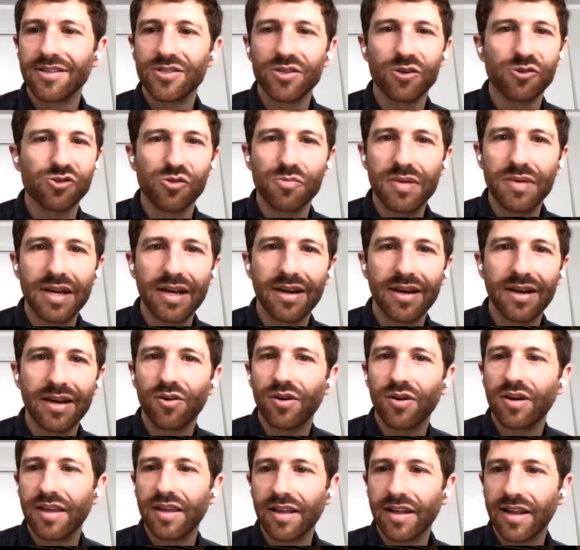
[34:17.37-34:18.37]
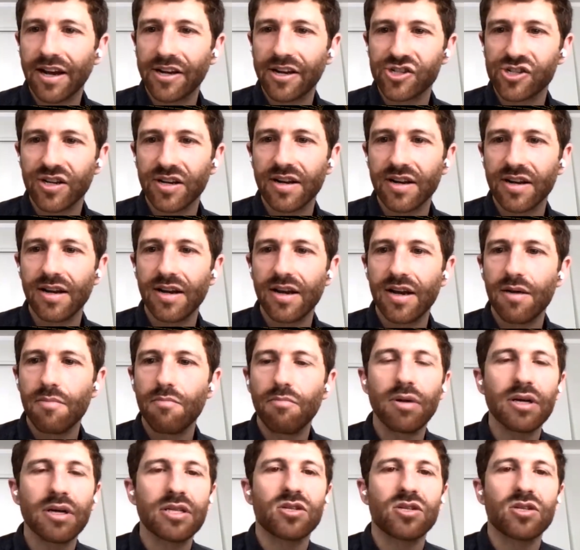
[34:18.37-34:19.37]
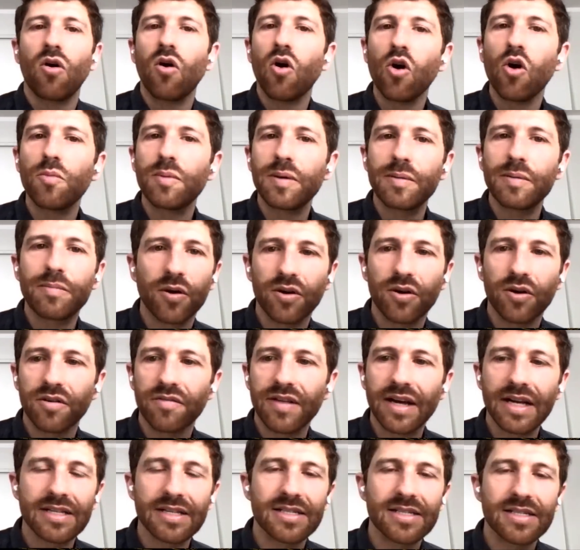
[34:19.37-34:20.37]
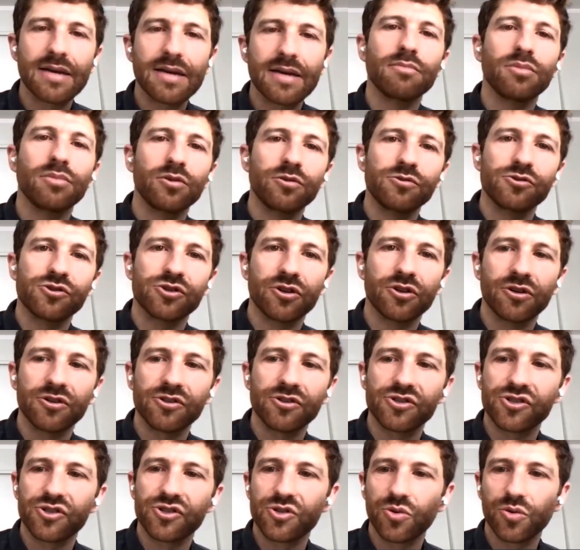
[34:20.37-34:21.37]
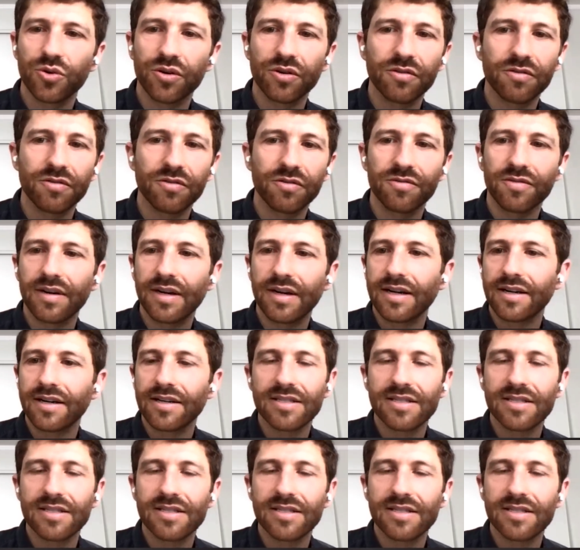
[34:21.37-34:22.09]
social media or the election must all be part of that same blue church sort of uh,